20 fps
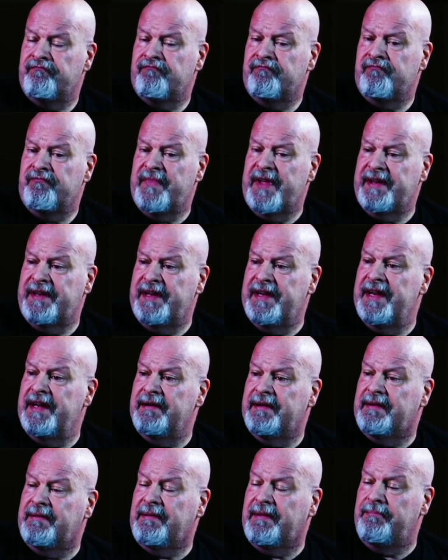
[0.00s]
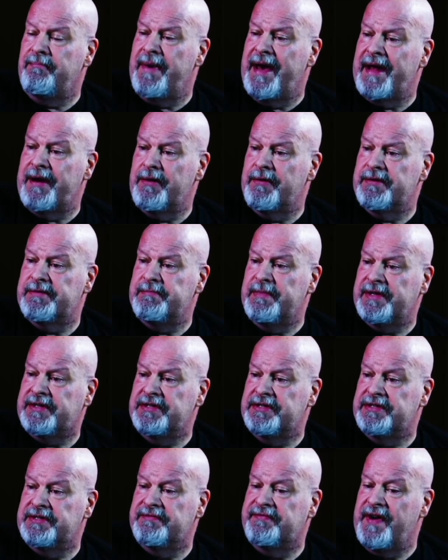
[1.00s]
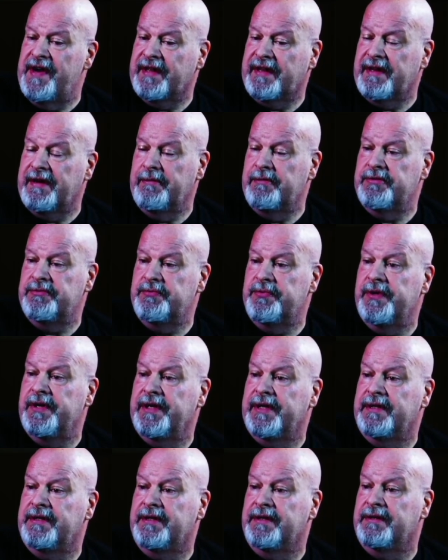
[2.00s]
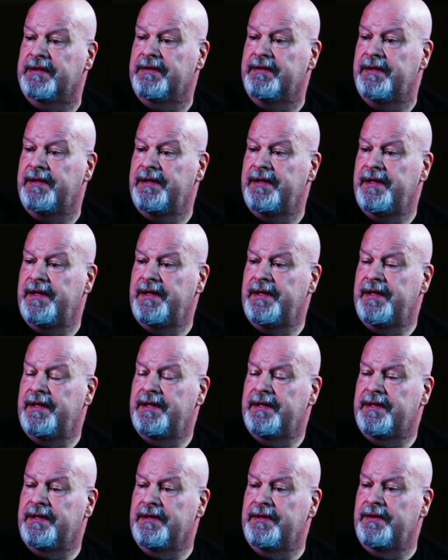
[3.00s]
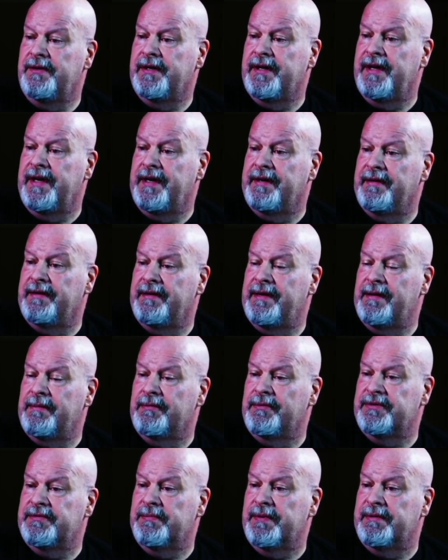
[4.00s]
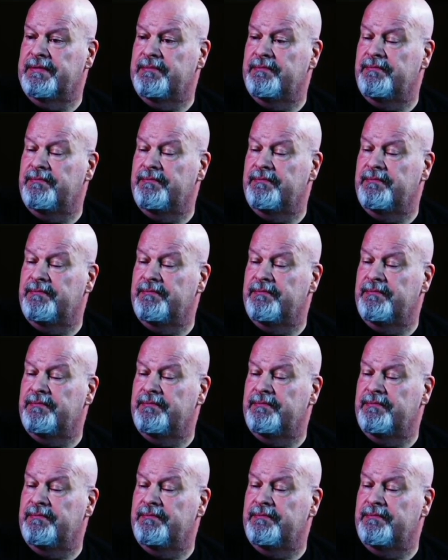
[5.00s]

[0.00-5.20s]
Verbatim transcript: that didn't matter as much as the fact that I was willing to do it, and that was what